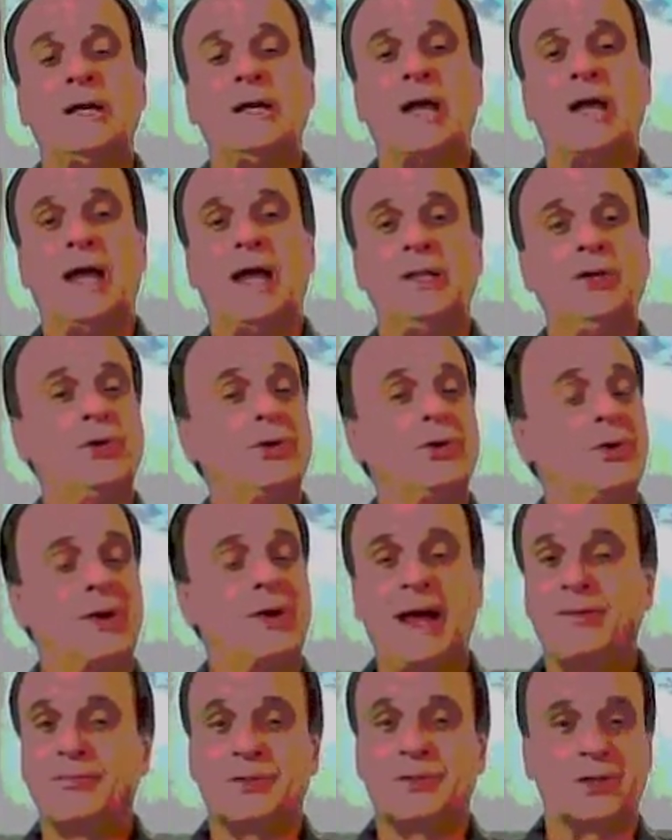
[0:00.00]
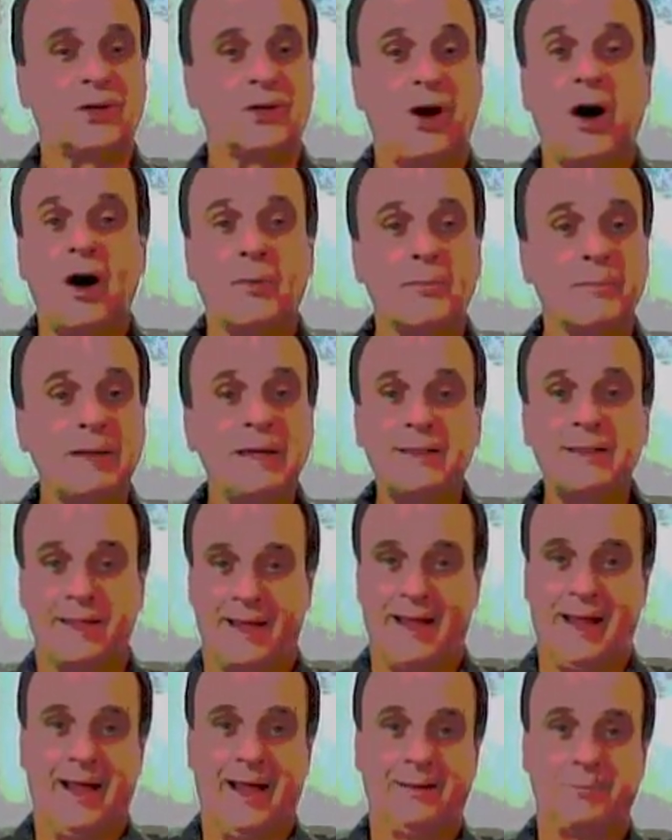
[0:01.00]
And you don't have to call me
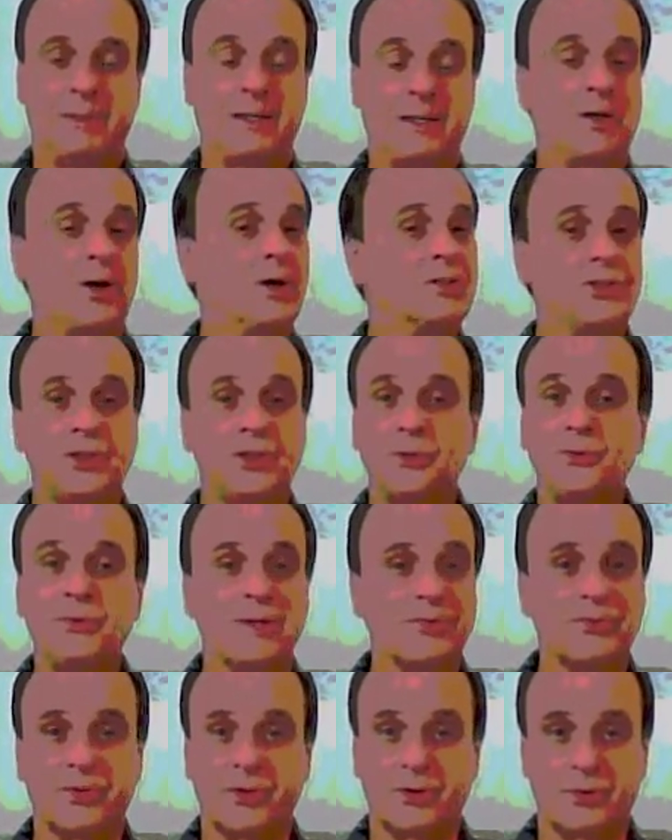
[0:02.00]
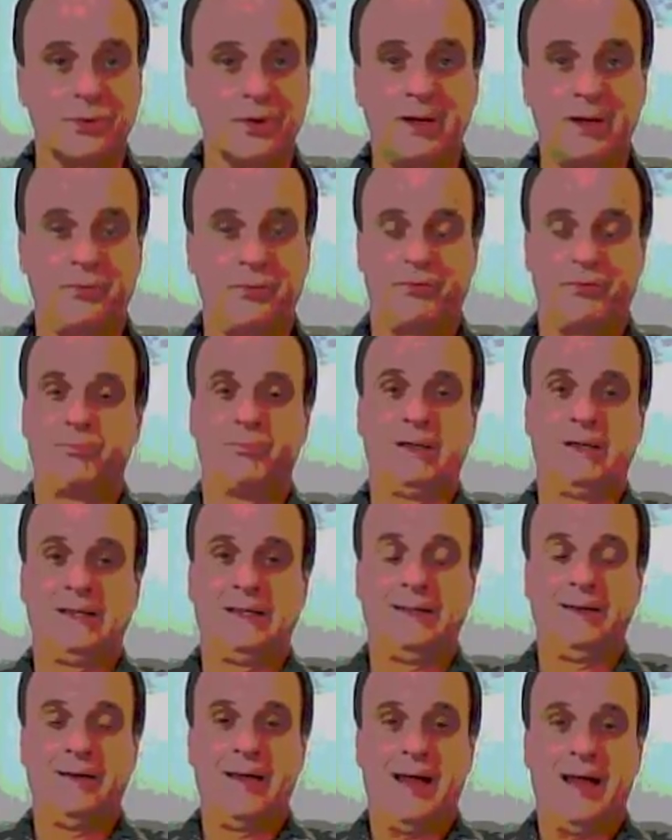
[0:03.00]
that because you disagree with
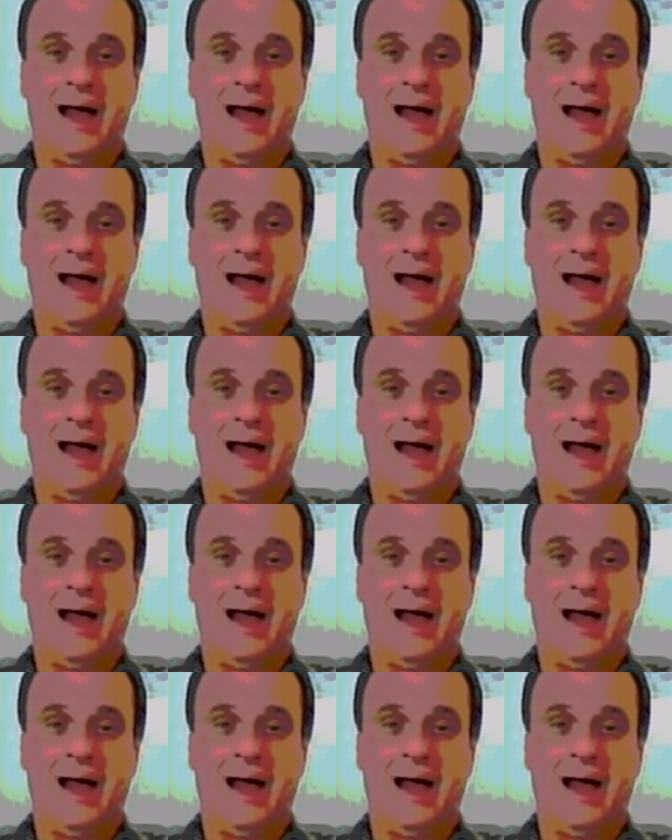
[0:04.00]
me.